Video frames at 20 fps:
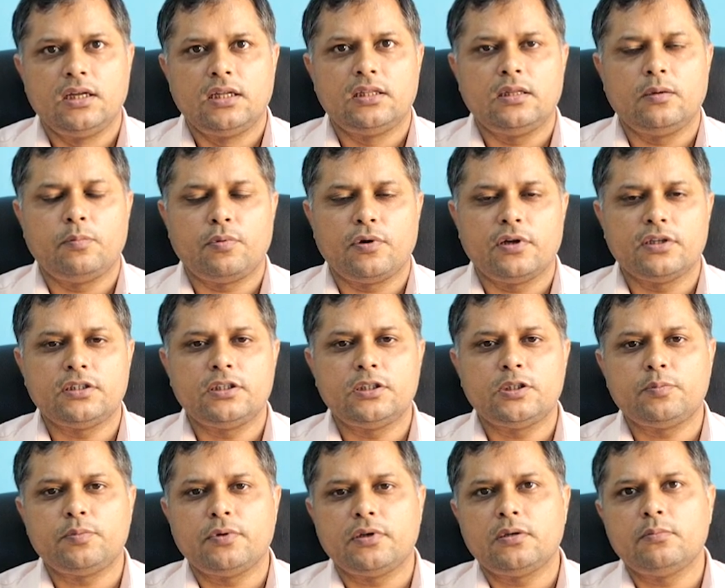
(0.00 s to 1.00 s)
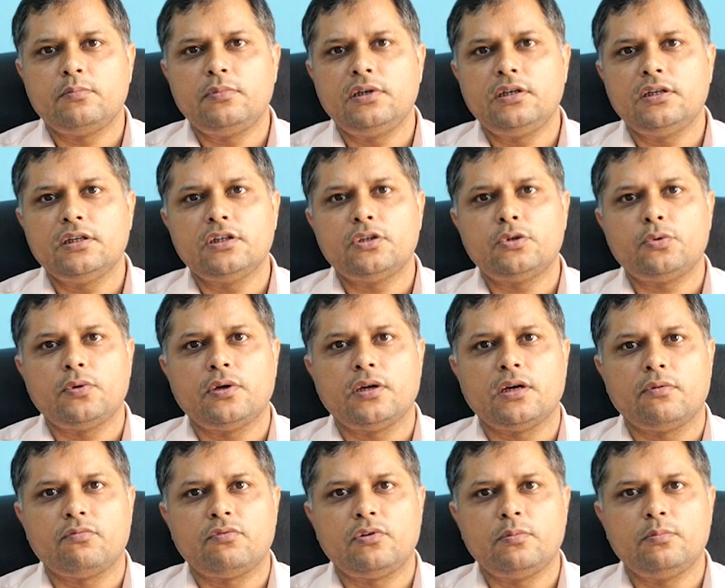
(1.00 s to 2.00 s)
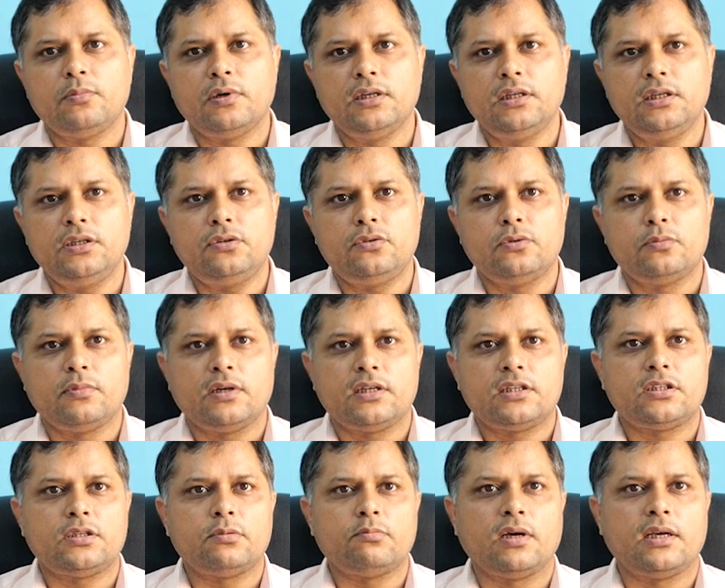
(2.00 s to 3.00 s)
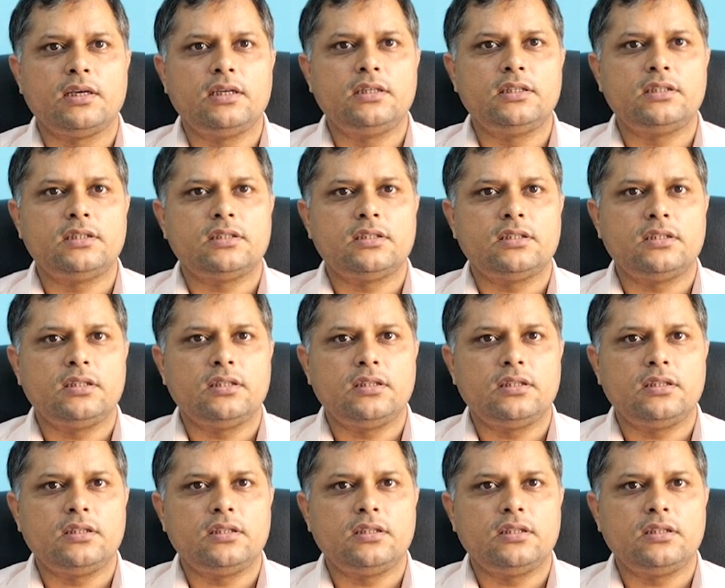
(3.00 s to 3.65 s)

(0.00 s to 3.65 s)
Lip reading: The process parameters were optimized to maximize